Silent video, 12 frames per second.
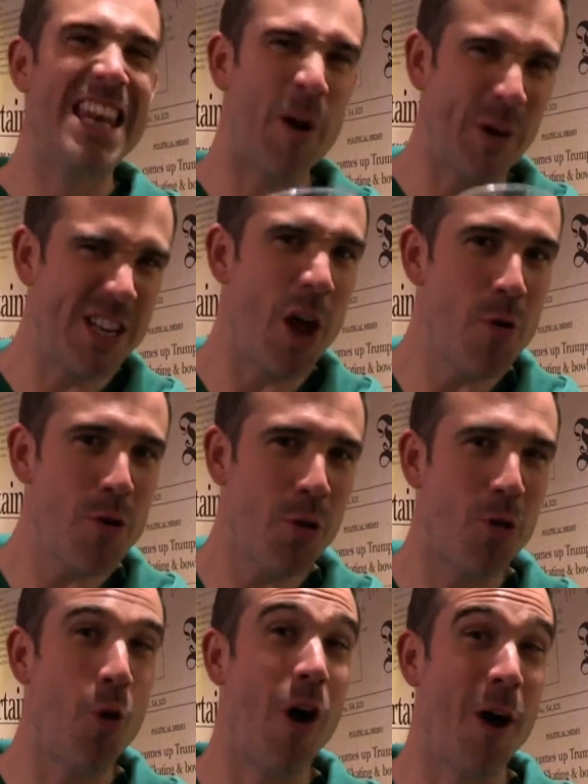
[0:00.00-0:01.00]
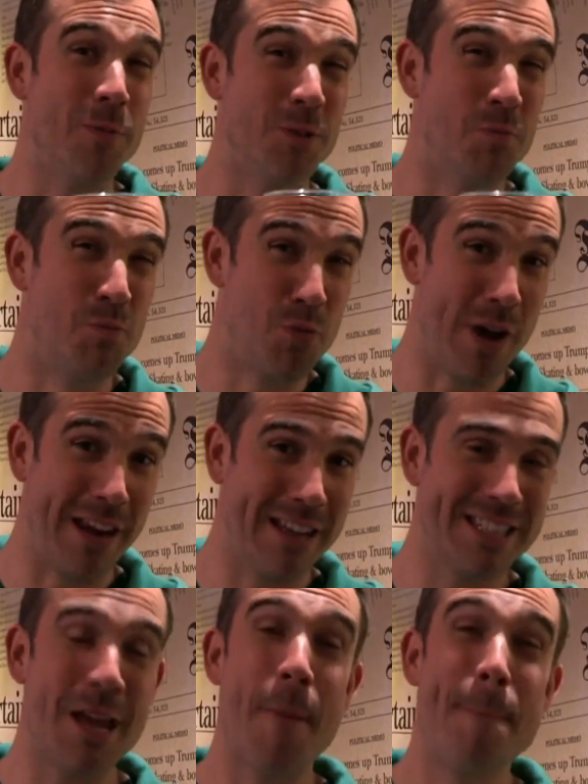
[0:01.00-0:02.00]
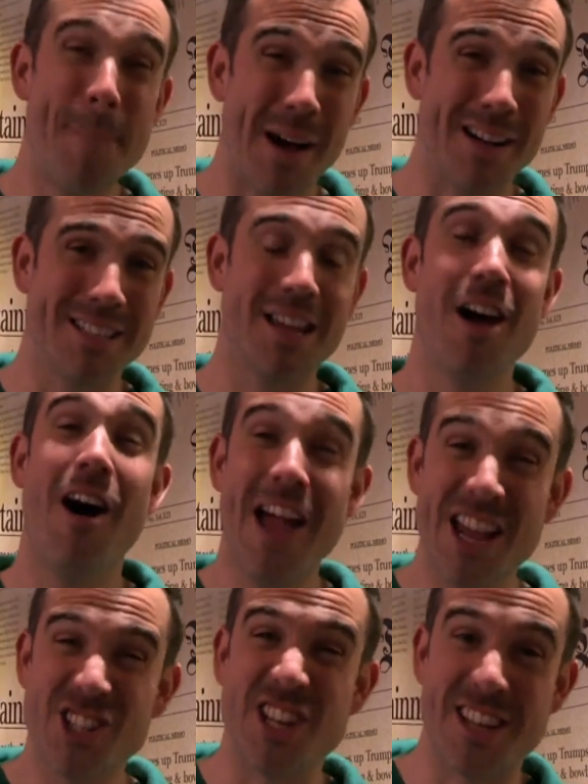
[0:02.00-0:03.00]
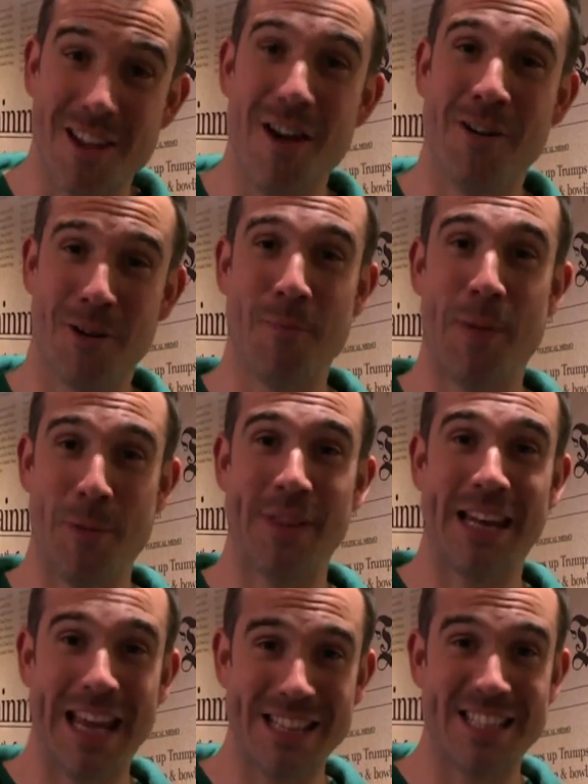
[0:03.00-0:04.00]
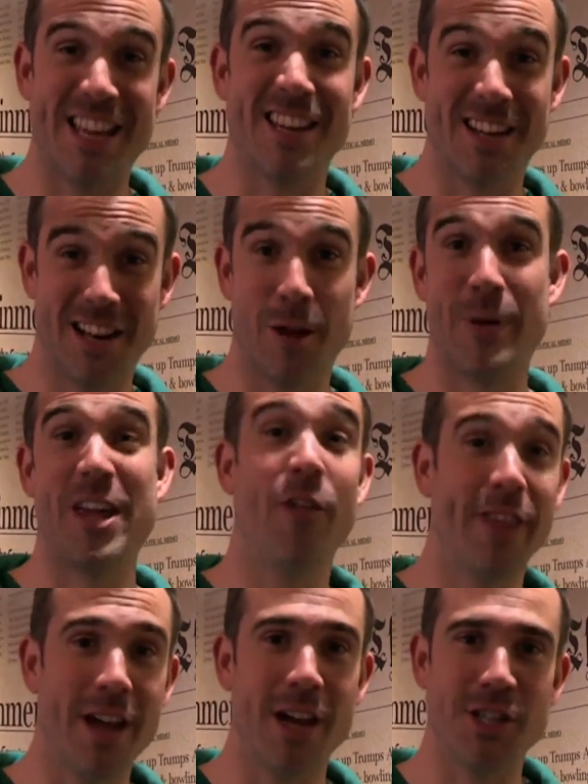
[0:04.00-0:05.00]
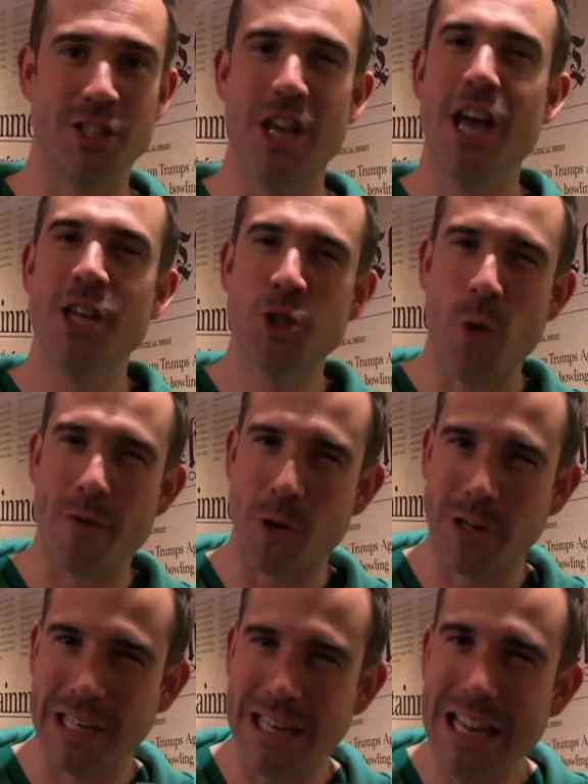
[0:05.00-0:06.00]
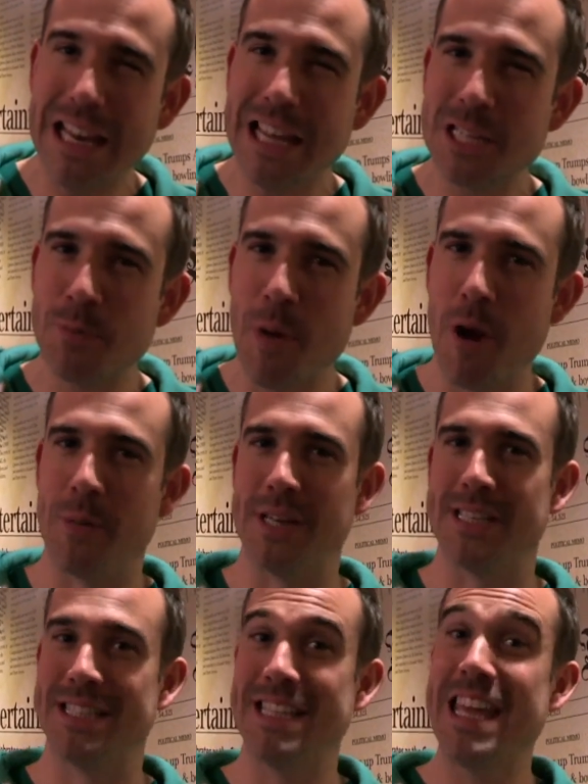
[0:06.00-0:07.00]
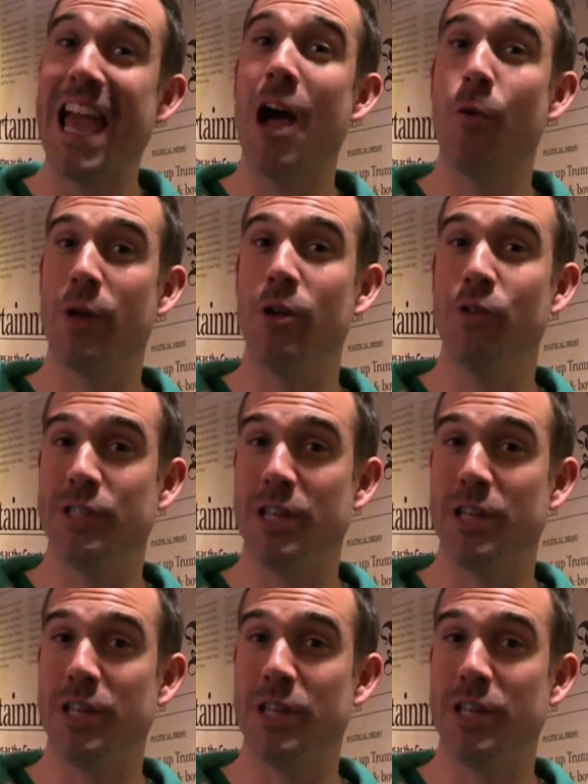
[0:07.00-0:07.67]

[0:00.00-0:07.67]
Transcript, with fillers: Now, I know you thought I was brilliant, but I actually can't compete with Alexia and Chloe on the ice, so I've got a little experiment to see how we all